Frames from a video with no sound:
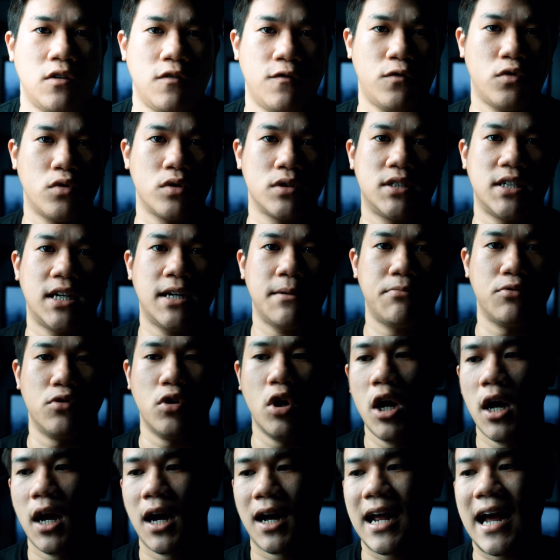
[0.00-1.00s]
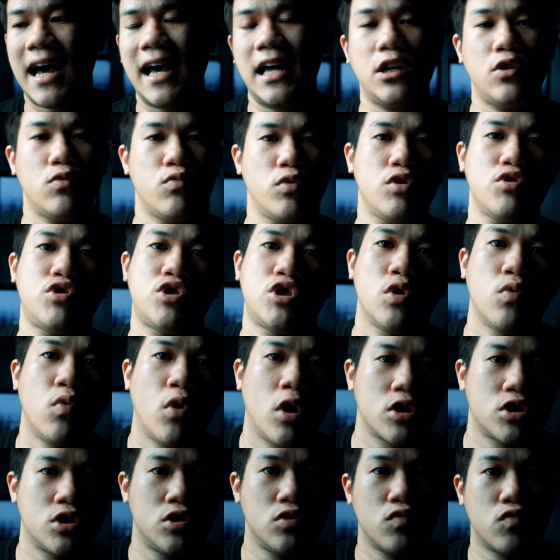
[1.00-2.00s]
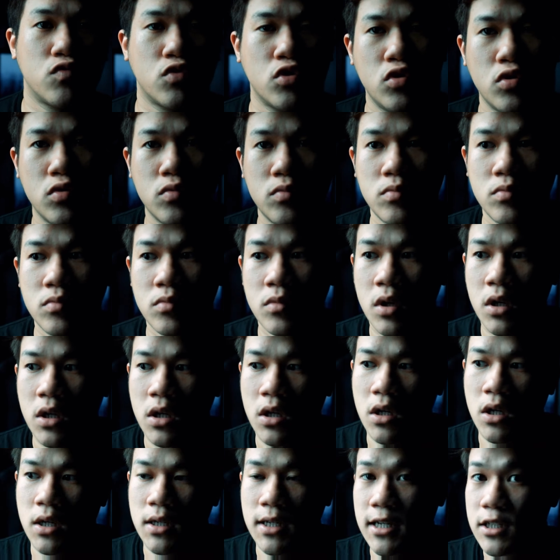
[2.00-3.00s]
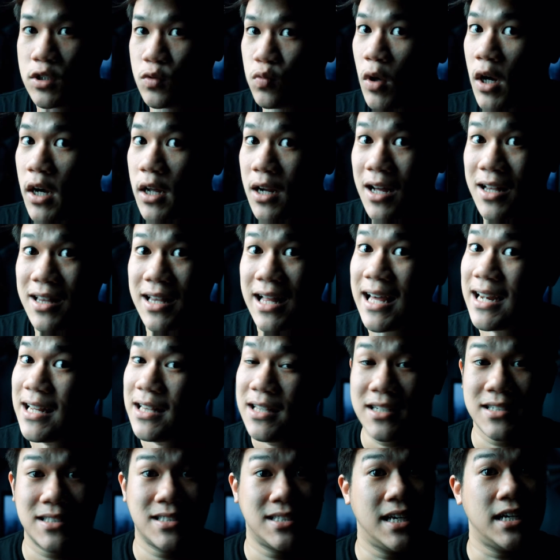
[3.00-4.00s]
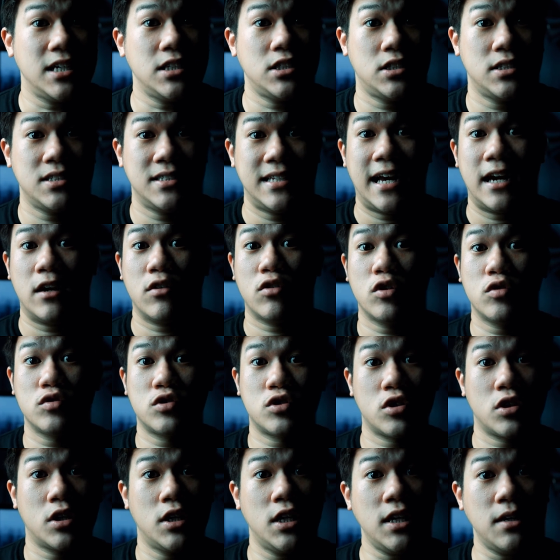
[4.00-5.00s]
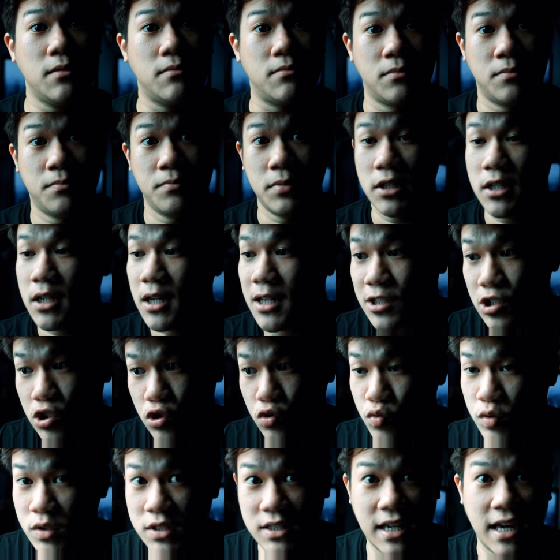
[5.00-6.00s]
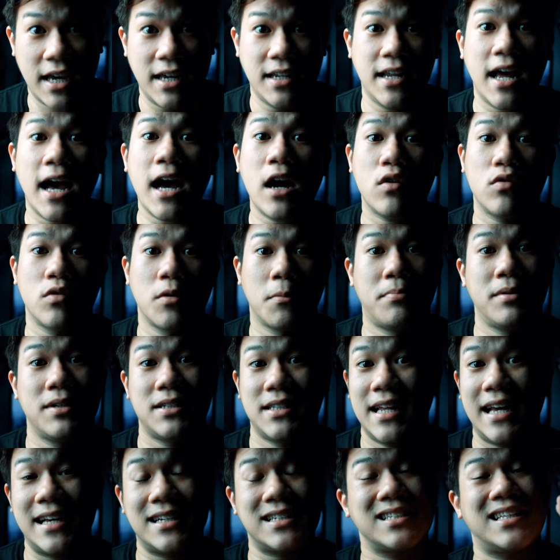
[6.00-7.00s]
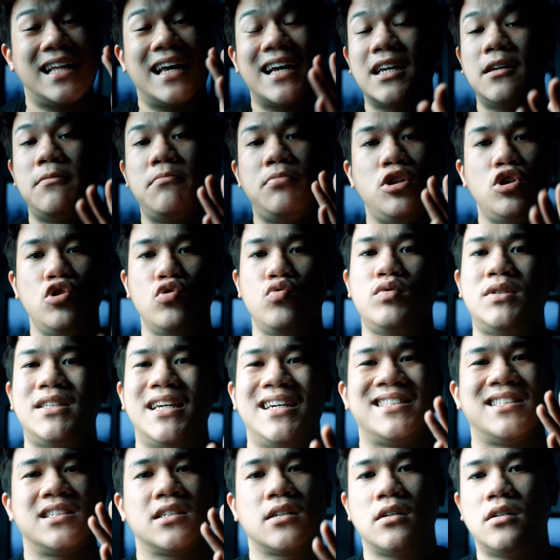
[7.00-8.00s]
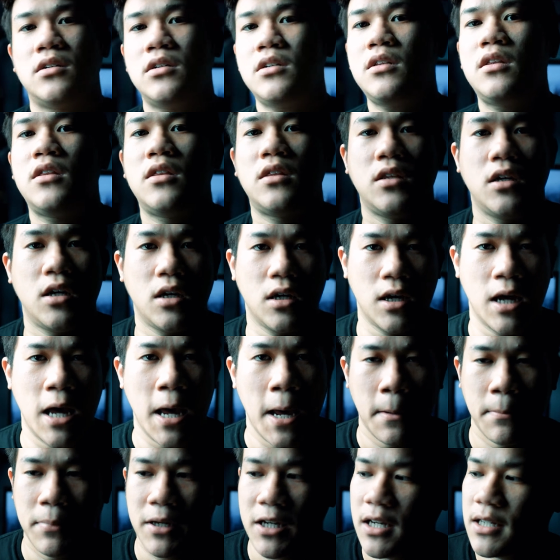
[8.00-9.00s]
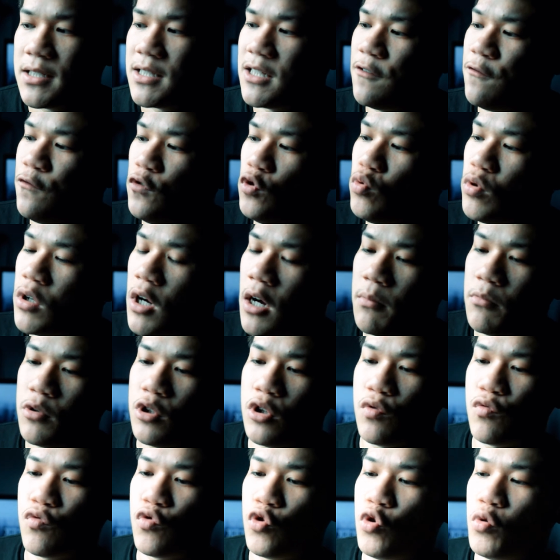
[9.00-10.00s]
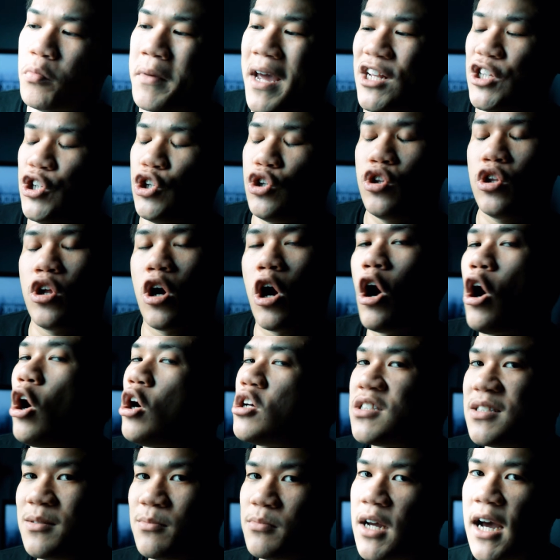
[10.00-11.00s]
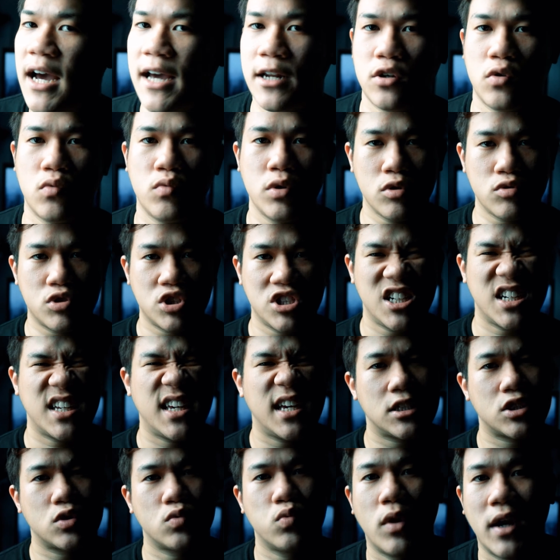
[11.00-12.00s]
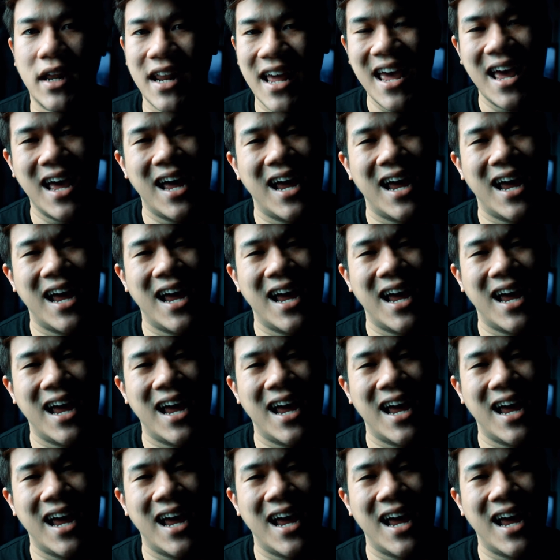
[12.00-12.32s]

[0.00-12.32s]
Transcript: For example, guy in a wheelchair walks in the room, guess what? A lot of the attention now goes on him because you stand out. But that can be used as a good thing, because if you come in the room and you're the awesome guy in a wheelchair, guess what?